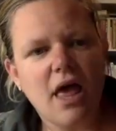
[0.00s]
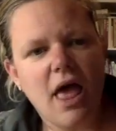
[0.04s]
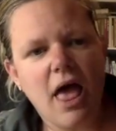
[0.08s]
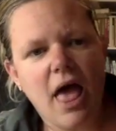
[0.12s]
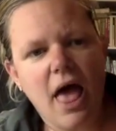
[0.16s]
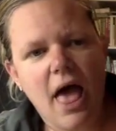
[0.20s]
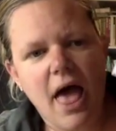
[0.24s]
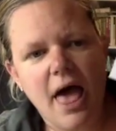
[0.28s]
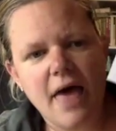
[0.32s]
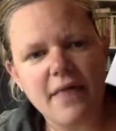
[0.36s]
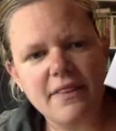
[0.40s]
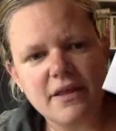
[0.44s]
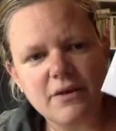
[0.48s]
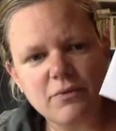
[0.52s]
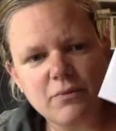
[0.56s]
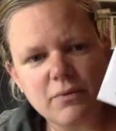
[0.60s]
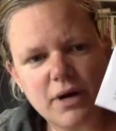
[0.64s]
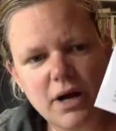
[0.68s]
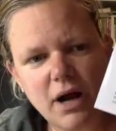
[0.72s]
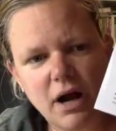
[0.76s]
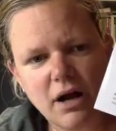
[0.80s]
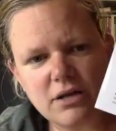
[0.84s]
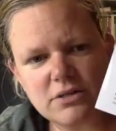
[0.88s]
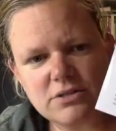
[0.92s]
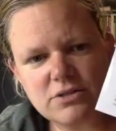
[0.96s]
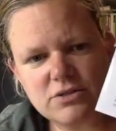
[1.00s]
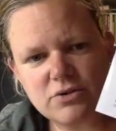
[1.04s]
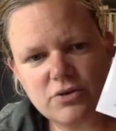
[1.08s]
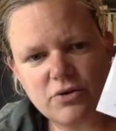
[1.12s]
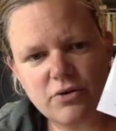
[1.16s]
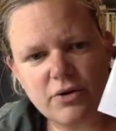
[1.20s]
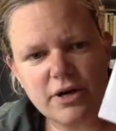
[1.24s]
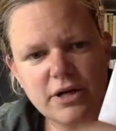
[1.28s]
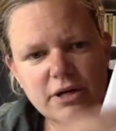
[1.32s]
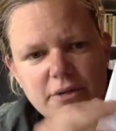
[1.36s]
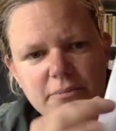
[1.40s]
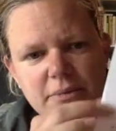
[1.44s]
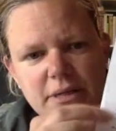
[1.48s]
And then we're also
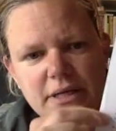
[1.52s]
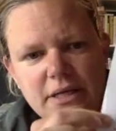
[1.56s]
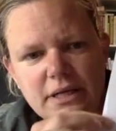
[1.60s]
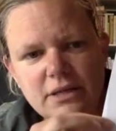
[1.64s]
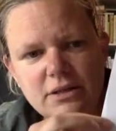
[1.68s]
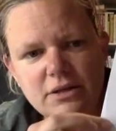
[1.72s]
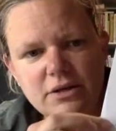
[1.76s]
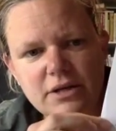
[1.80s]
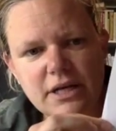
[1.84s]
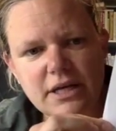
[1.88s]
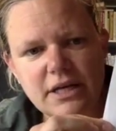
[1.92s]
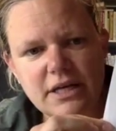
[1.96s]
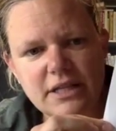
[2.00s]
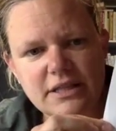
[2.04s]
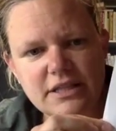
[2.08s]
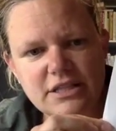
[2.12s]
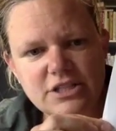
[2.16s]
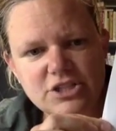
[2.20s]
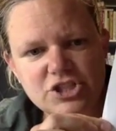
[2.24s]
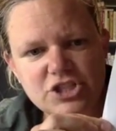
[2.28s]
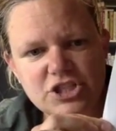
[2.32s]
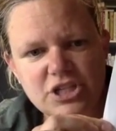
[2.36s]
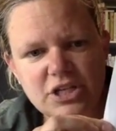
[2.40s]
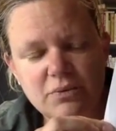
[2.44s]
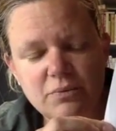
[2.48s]
going to be looking at this sheet,